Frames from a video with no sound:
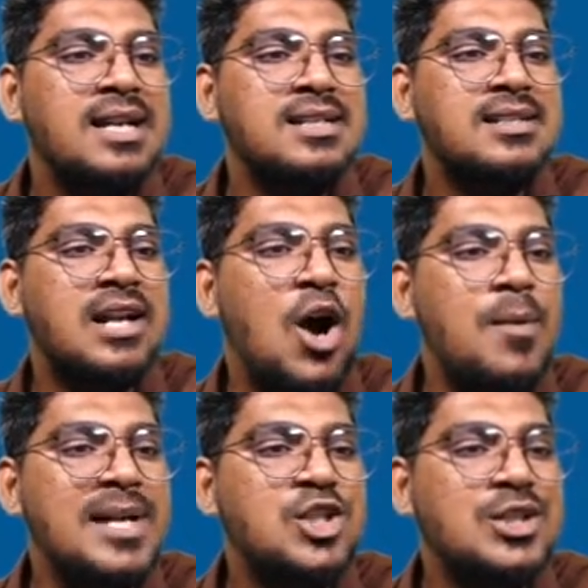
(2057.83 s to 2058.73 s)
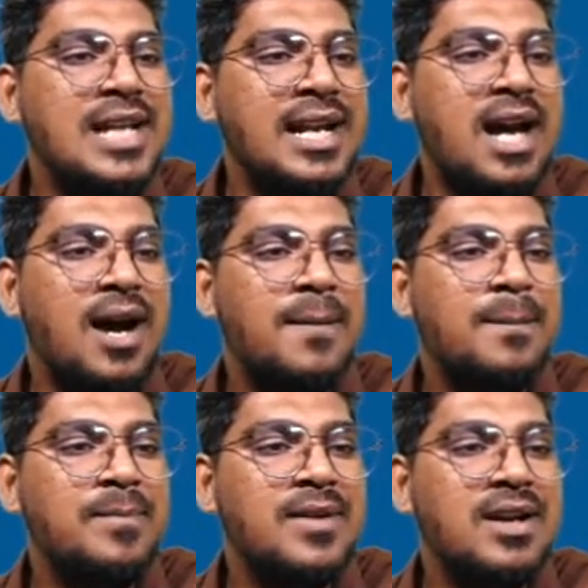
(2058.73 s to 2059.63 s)
So how much data
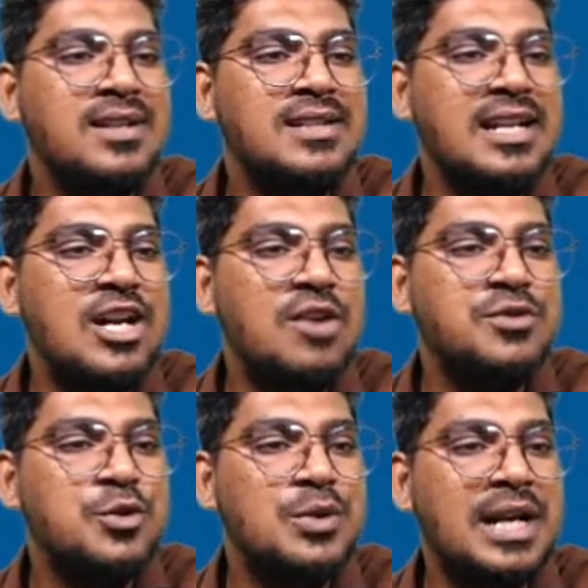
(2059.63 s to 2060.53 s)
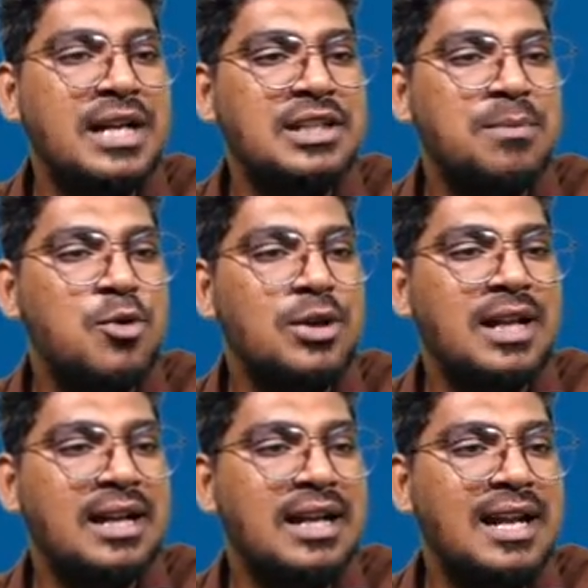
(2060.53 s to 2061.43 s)
is enough to train the
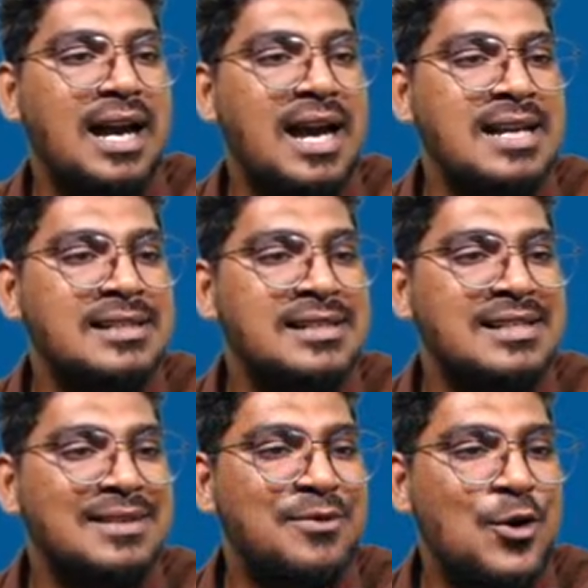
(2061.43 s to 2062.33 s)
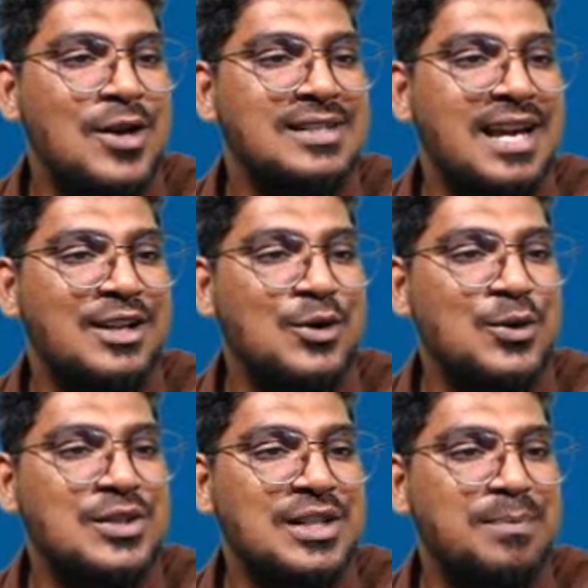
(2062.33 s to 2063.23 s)
model? As far as I
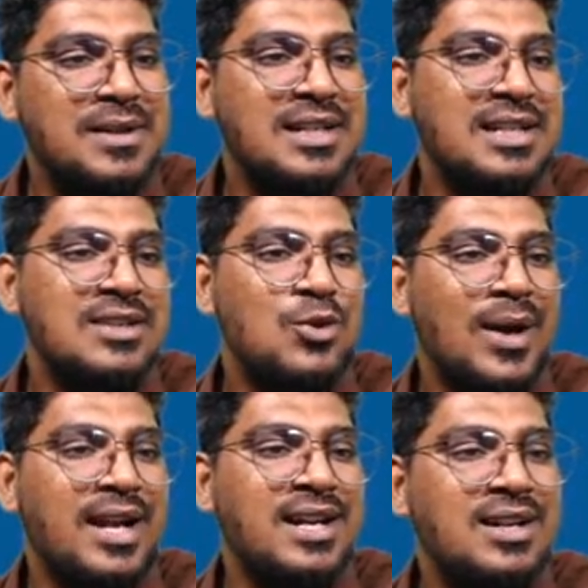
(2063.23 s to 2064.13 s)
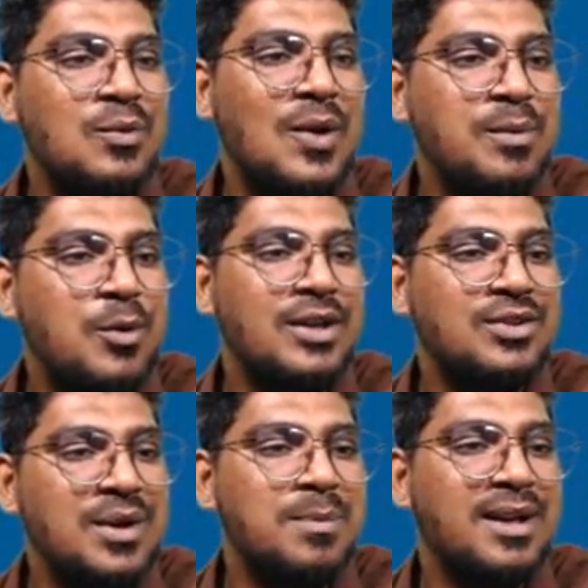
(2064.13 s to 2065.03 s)
know, GPT trained
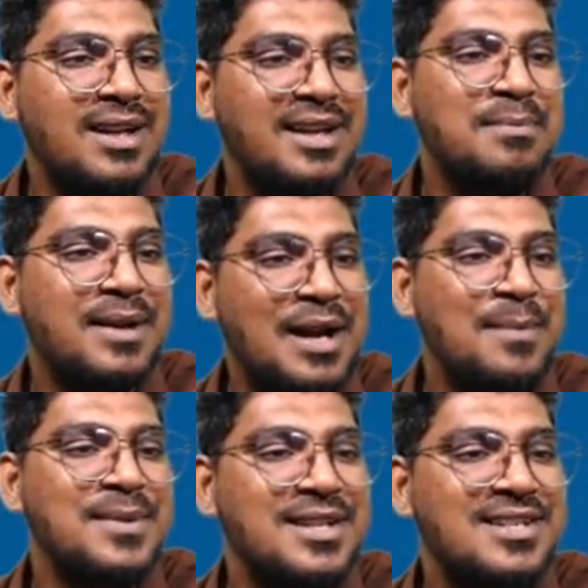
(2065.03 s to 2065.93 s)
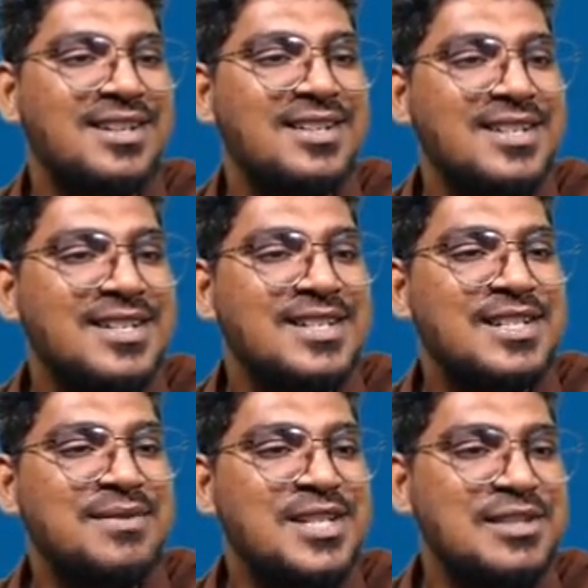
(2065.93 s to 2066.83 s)
1.3 billion parameter,
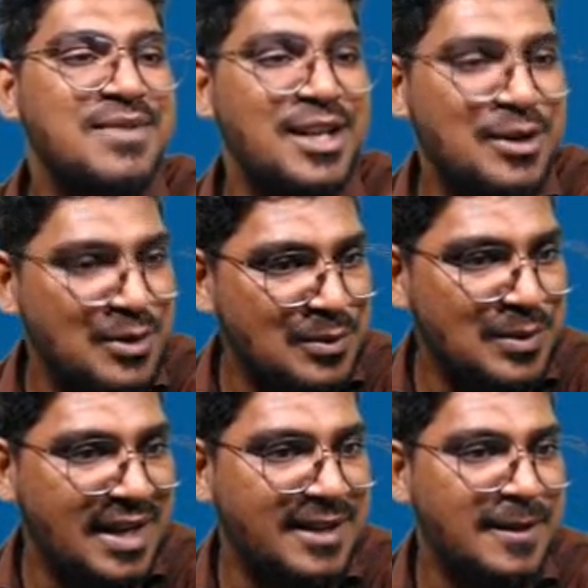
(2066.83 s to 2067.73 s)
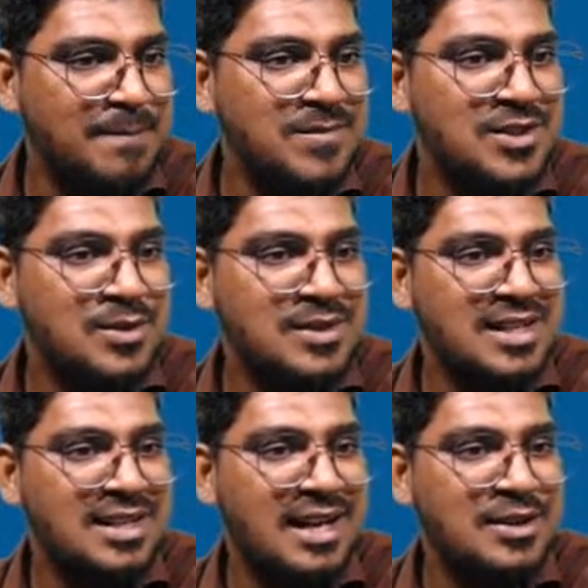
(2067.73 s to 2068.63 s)
so which is very huge data. So
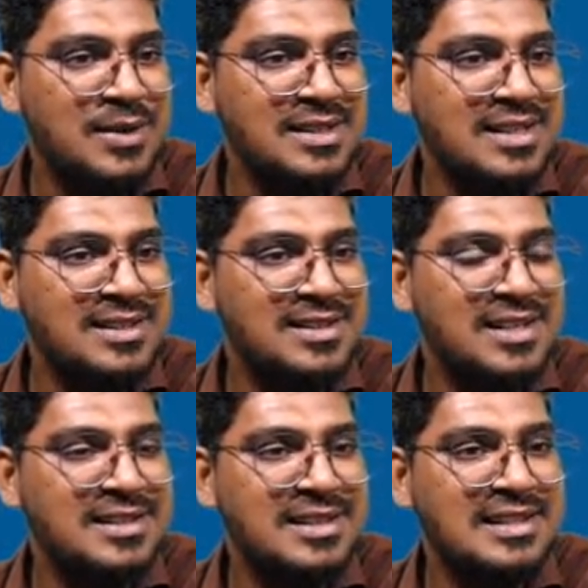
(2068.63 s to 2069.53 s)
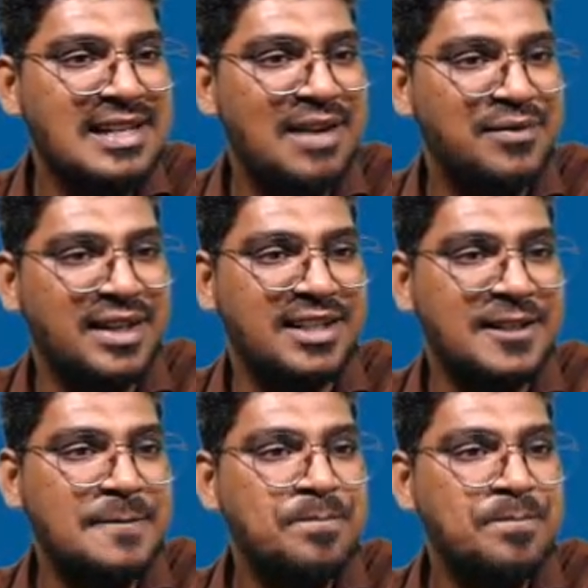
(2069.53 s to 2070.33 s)
still accuracy doesn't affect.